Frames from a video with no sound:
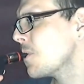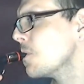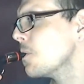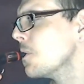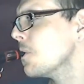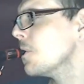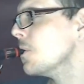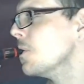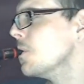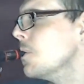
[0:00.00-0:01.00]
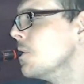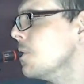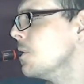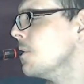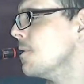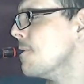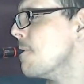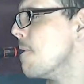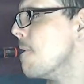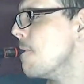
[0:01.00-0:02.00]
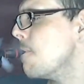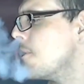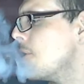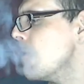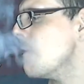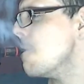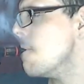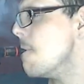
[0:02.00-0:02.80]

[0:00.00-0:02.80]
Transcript: Nothing is said.